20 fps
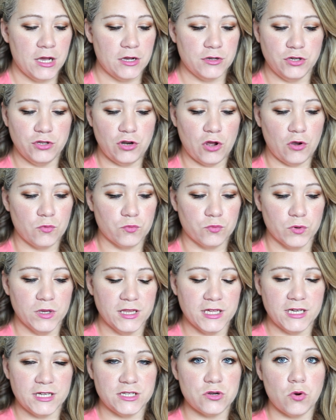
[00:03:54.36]
you know,
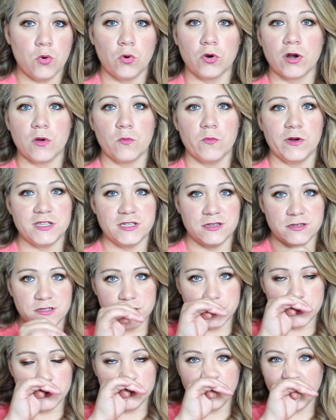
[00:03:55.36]
really torn on what to
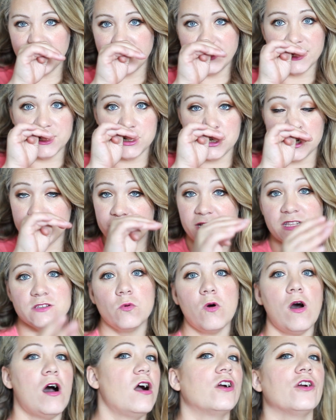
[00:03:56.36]
do. And then she meets
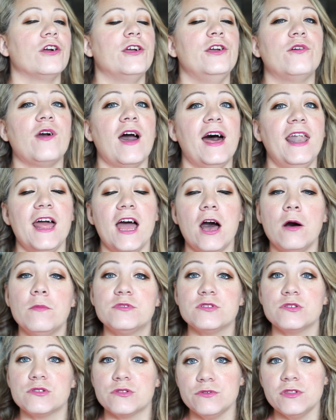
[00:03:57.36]
Walker, who kind of helps
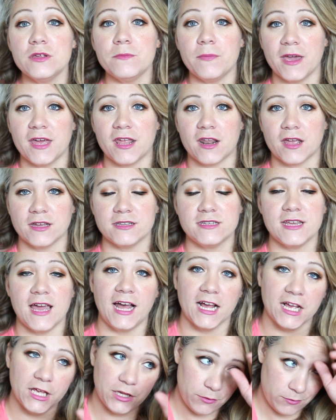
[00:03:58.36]
her through the panic
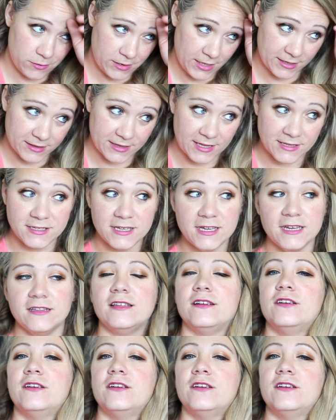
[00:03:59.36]
attack, and you think that's it.